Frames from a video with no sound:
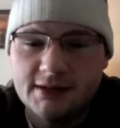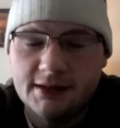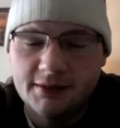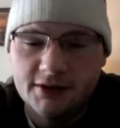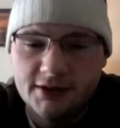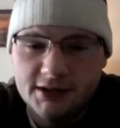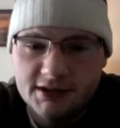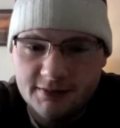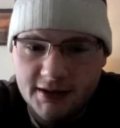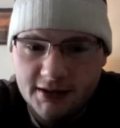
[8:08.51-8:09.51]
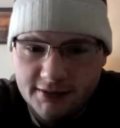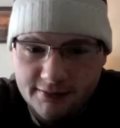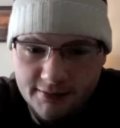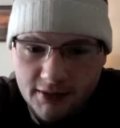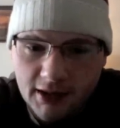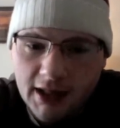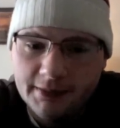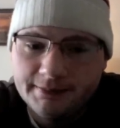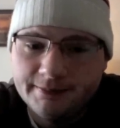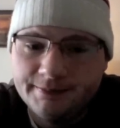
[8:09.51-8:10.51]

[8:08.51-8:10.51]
I'm going to smell it a lot,